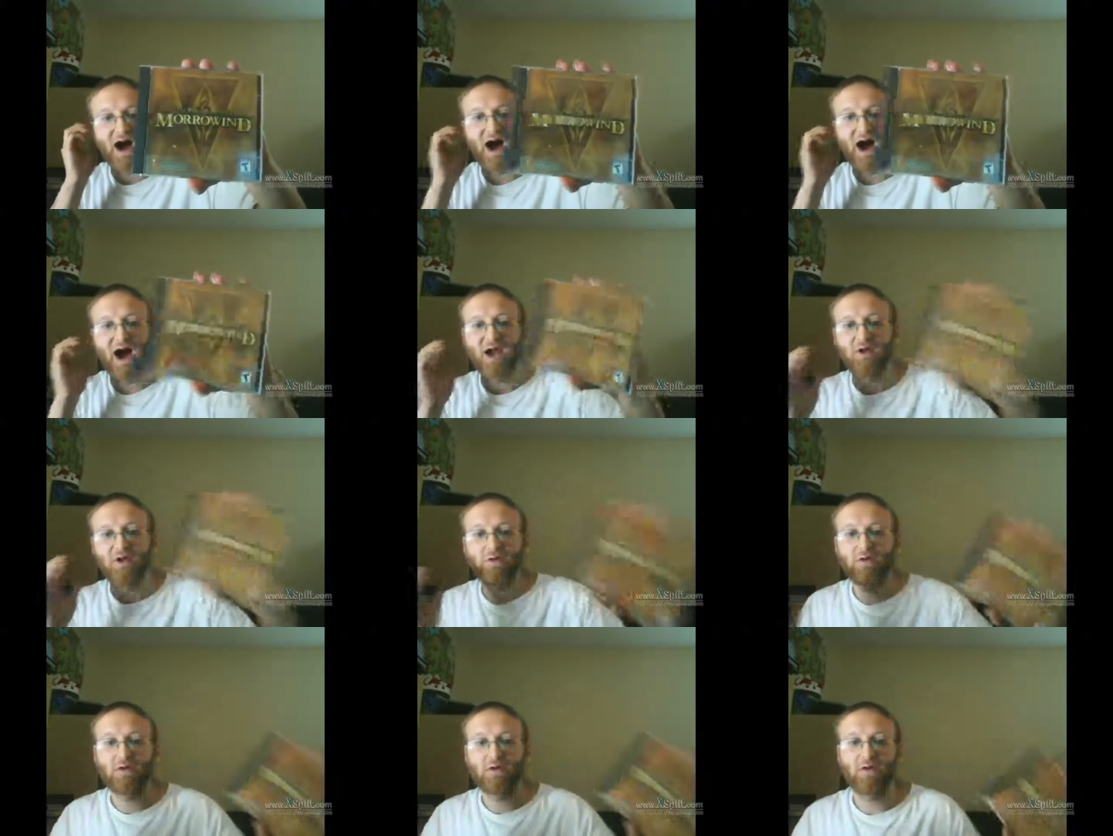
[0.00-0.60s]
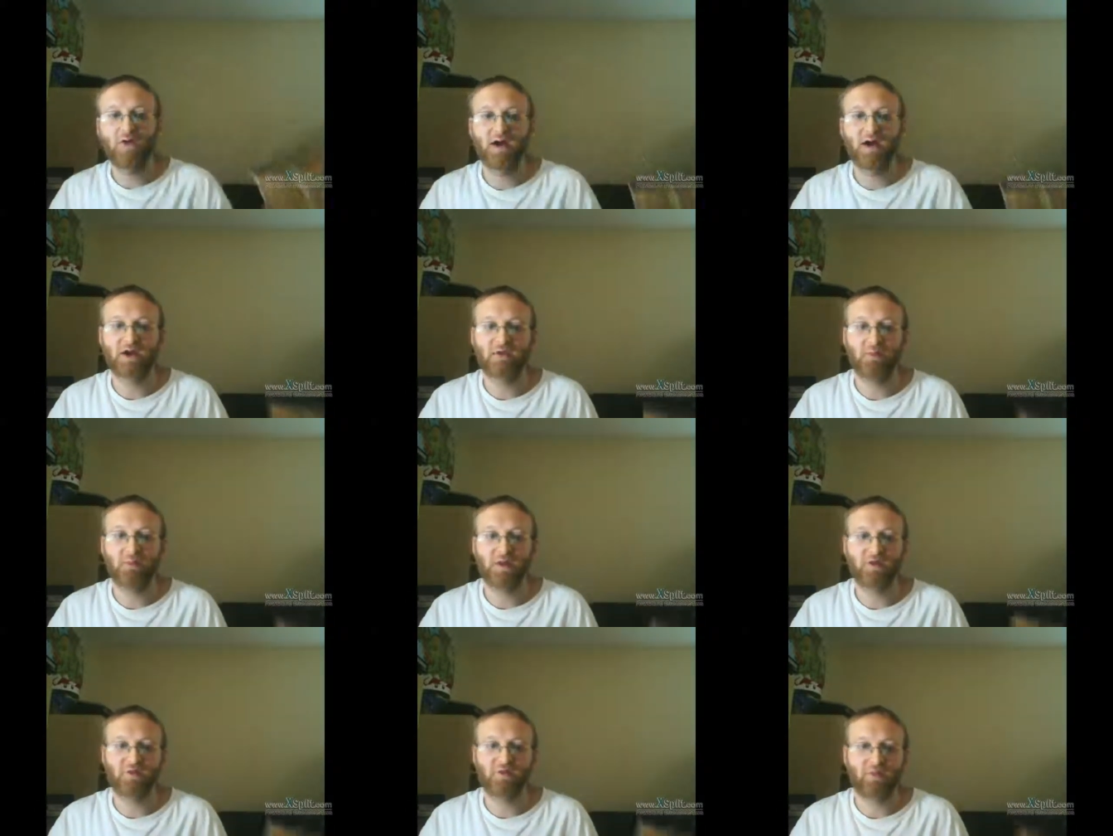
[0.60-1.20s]
I don't collect
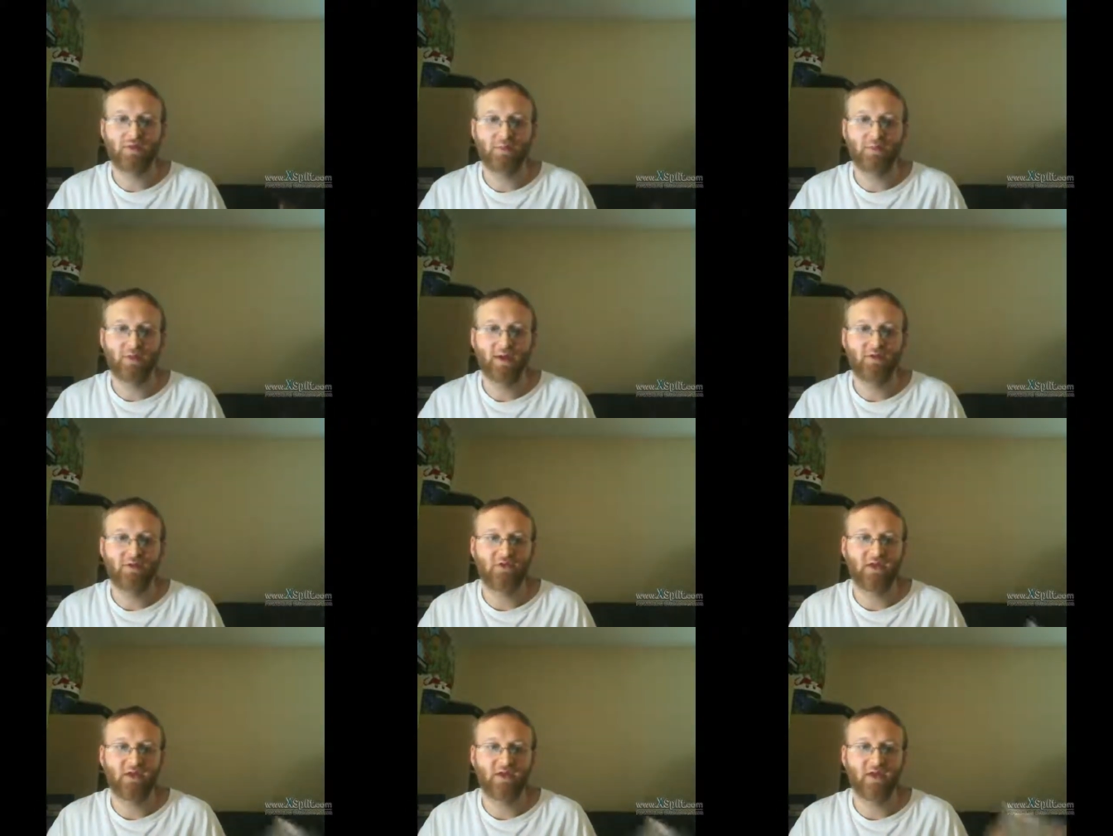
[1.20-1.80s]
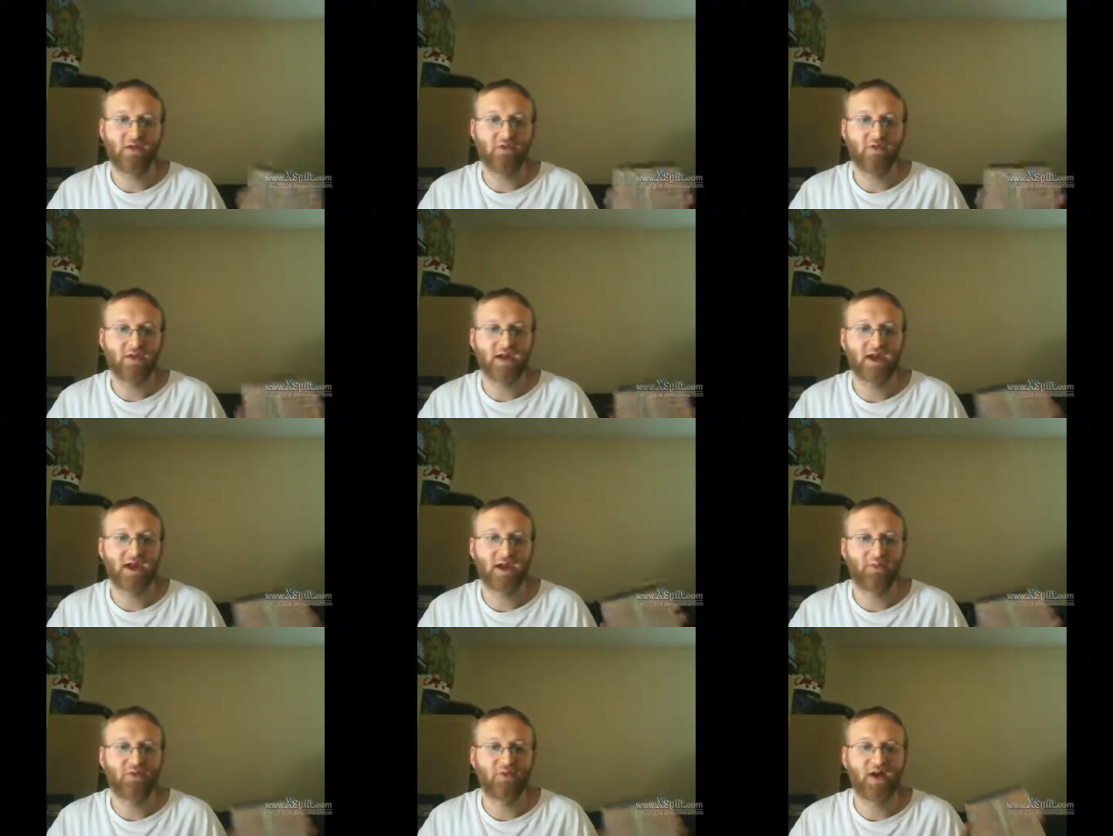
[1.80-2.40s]
much for the PC. The only
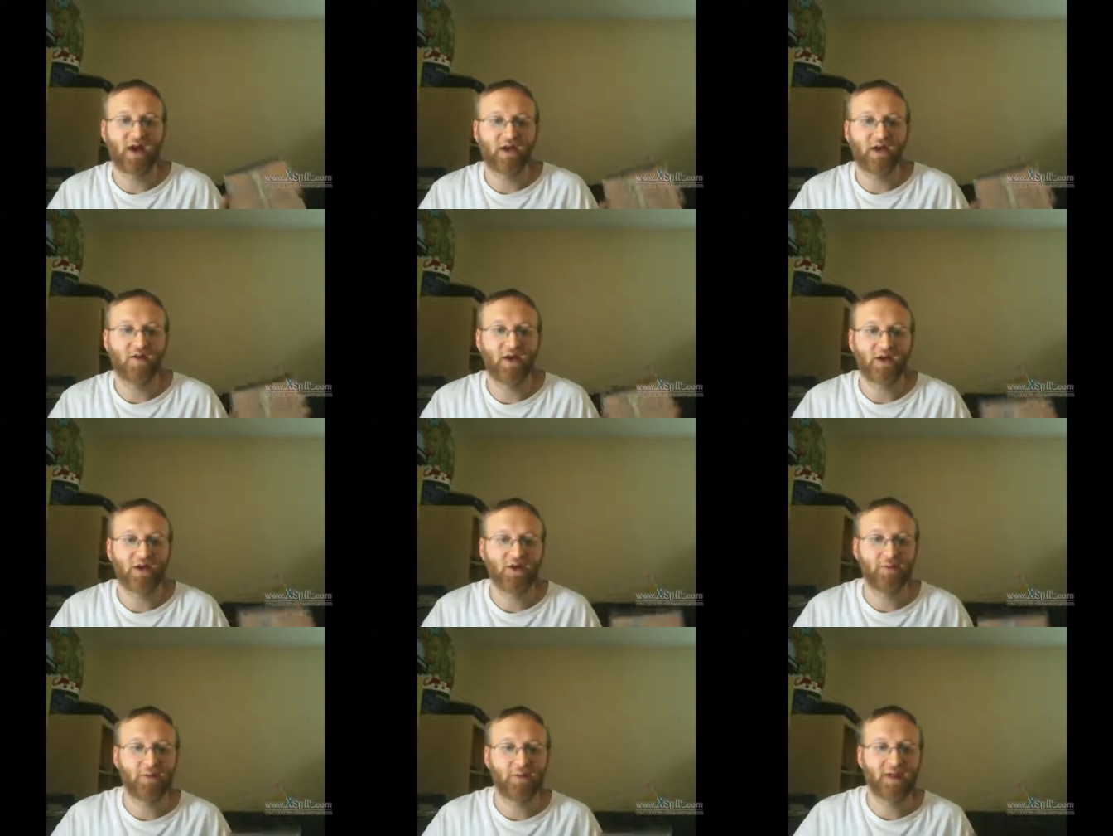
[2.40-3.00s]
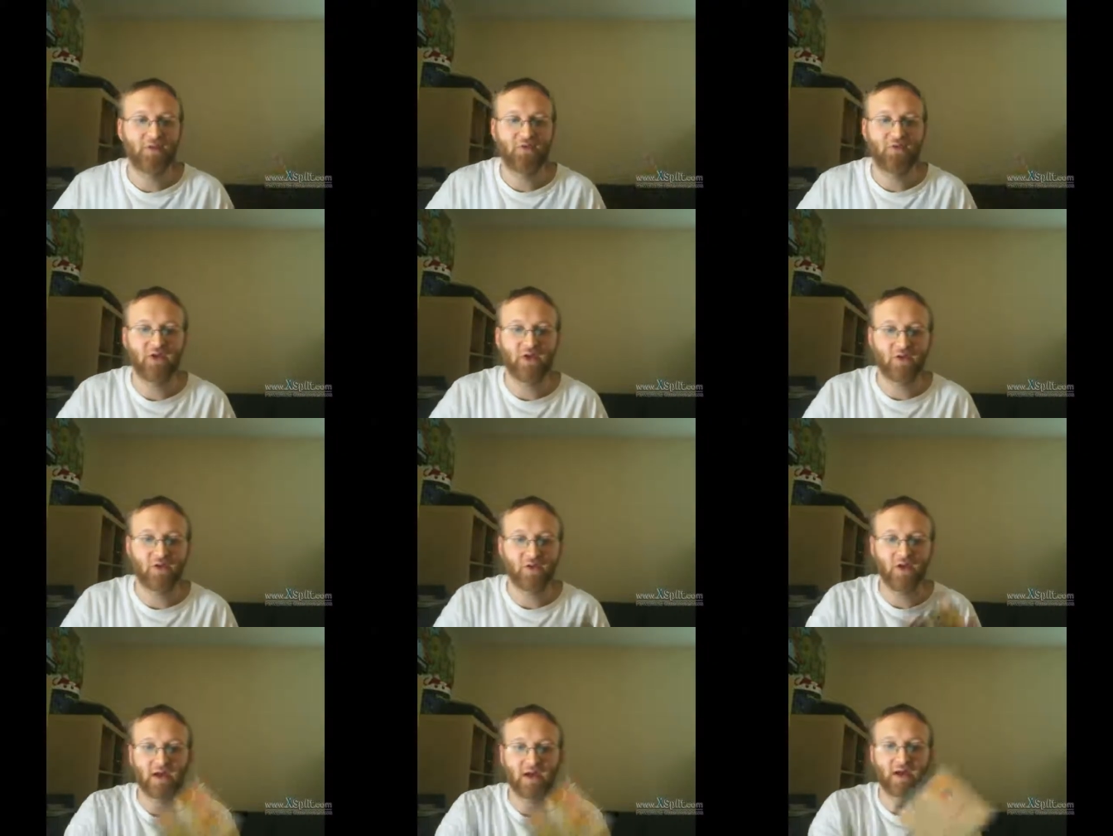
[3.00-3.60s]
games I collect on PC
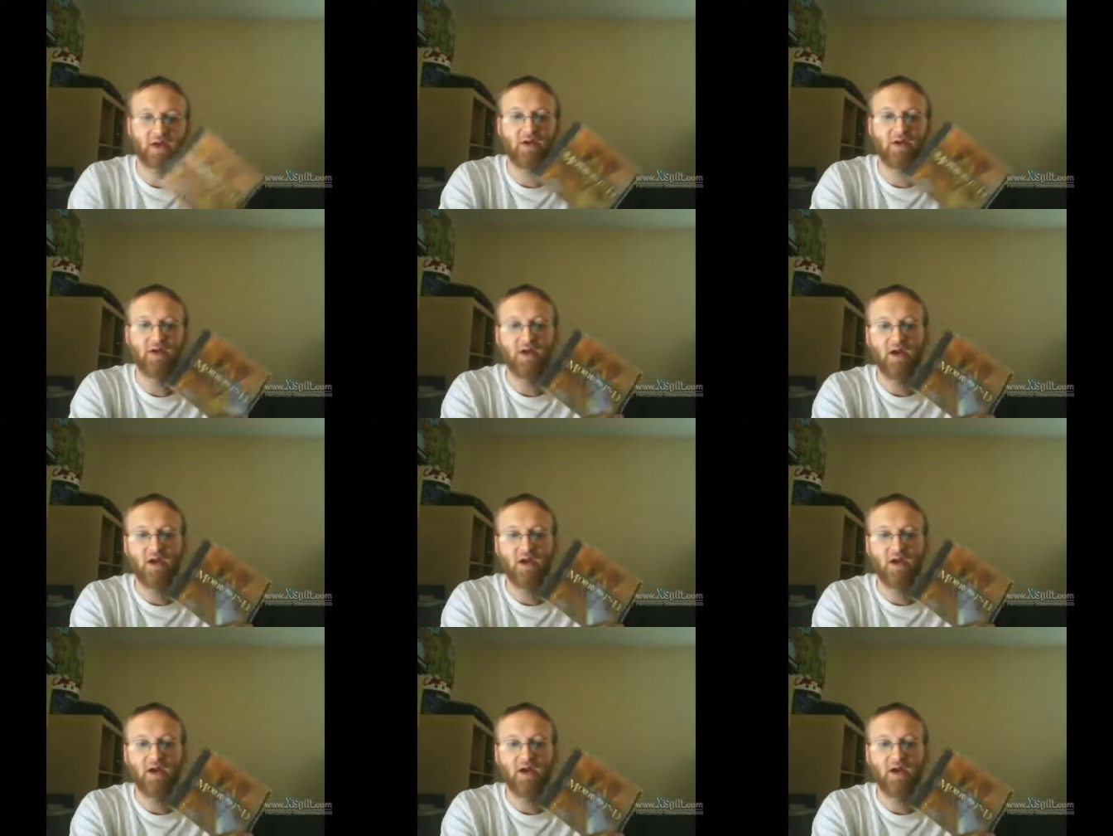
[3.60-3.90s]
are like